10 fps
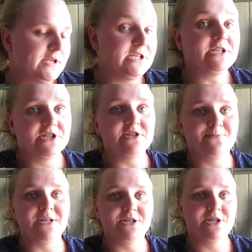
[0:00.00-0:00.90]
she's
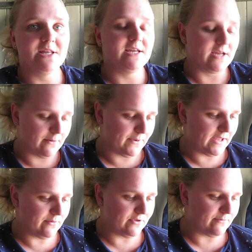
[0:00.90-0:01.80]
just been chilling up
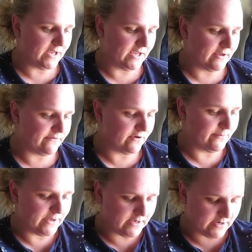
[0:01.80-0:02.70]
here with me for
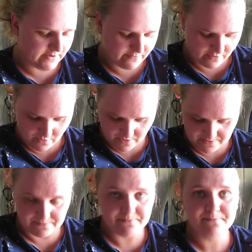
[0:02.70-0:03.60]
a bit. So,
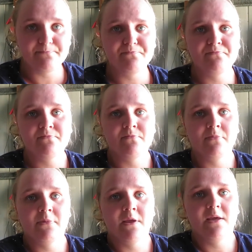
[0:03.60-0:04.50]
um,
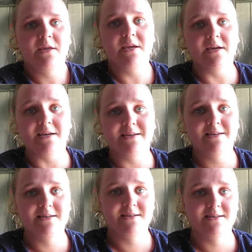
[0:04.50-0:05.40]
yeah.
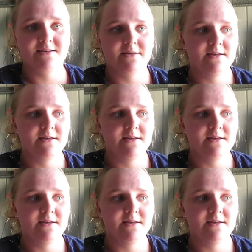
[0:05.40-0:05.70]
oh,